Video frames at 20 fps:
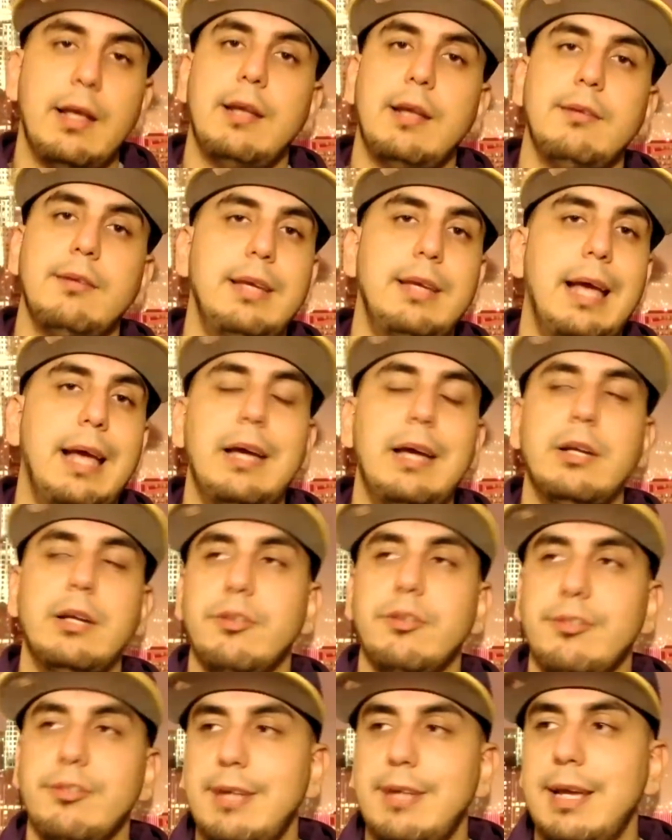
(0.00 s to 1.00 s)
See, I
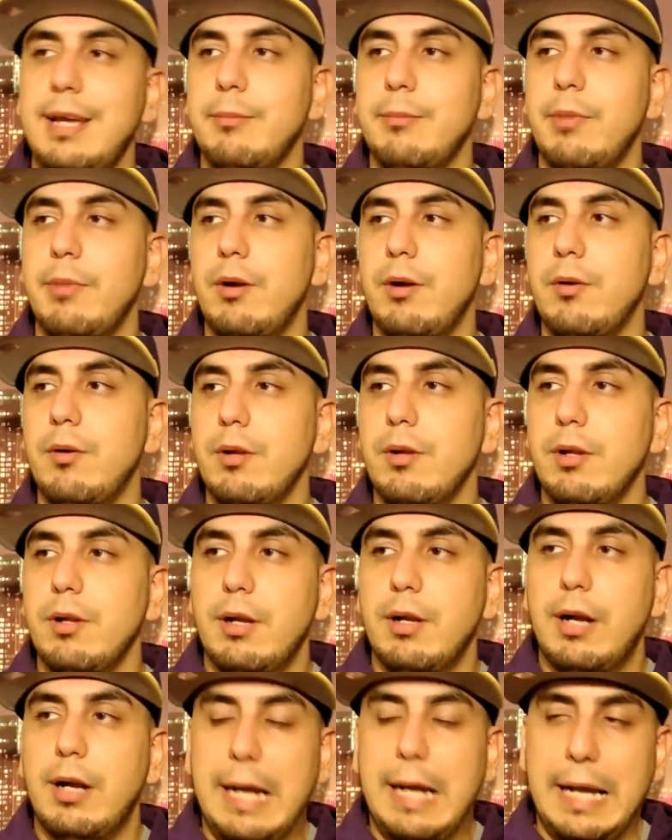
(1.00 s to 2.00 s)
understand, bro.
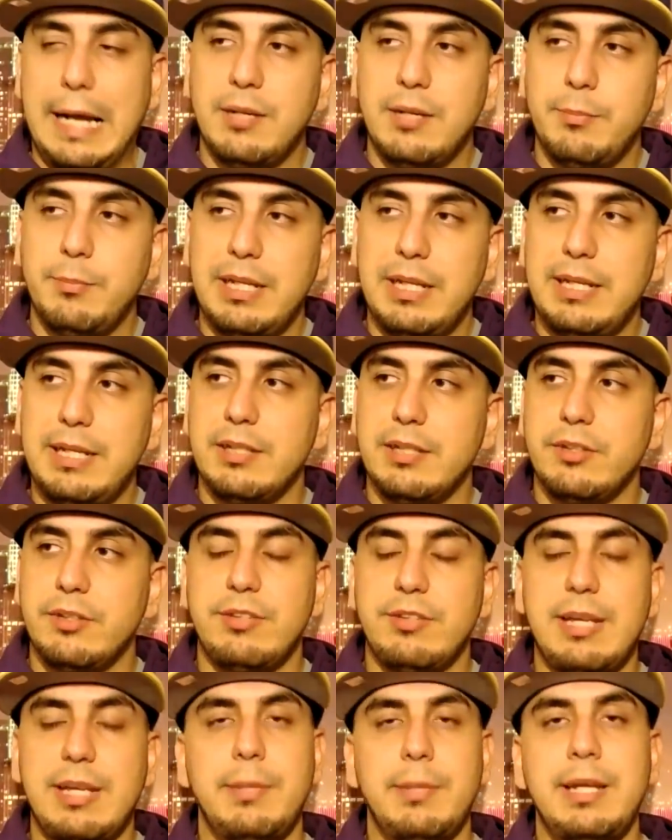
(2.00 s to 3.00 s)
I completely
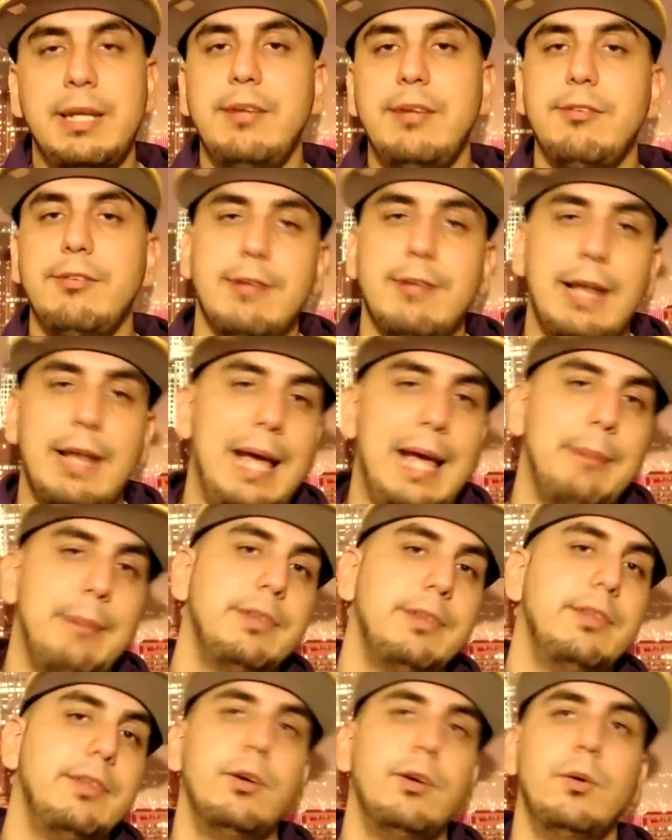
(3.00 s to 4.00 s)
understand, but he
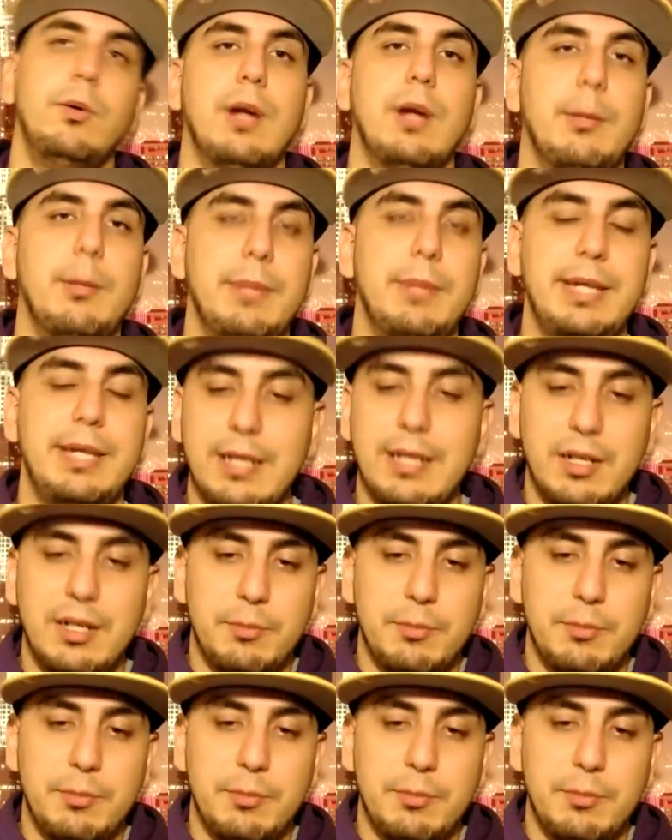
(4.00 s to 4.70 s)
slapped dude. I mean, he could have